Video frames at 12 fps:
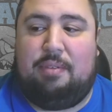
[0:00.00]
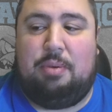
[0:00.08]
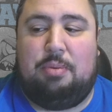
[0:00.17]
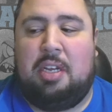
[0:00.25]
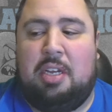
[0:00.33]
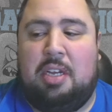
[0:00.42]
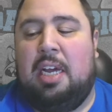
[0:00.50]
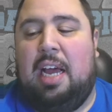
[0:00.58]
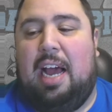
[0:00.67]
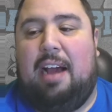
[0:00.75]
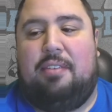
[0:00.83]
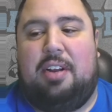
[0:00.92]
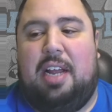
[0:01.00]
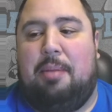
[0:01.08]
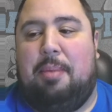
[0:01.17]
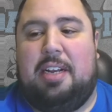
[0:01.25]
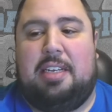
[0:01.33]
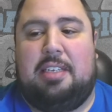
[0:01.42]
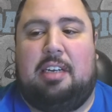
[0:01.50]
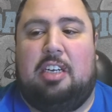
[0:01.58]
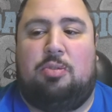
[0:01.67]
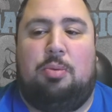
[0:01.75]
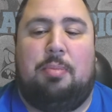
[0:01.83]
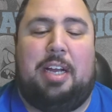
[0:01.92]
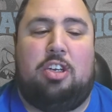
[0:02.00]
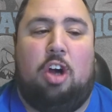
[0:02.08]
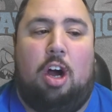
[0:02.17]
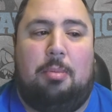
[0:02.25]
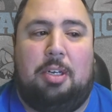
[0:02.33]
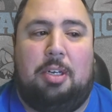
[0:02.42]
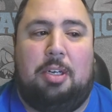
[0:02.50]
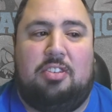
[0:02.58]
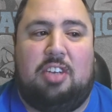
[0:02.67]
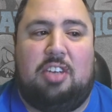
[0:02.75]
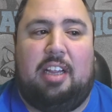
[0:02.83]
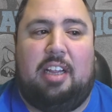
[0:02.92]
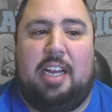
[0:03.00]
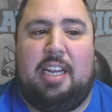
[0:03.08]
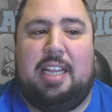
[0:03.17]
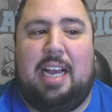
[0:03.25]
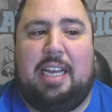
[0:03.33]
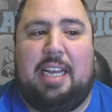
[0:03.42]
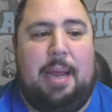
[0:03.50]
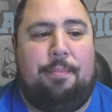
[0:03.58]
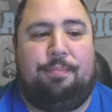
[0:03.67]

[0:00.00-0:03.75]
He was having an animated discussion with Mike Tomlin on the sideline in that game.